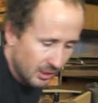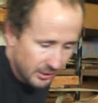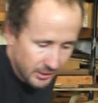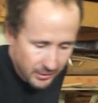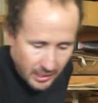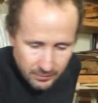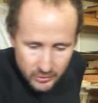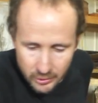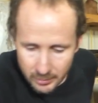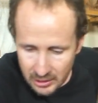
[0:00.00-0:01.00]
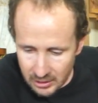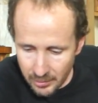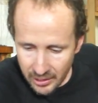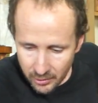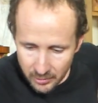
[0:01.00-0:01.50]
I don't have too much
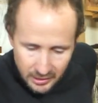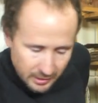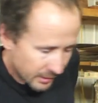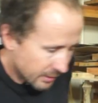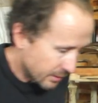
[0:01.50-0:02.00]
methyl in here.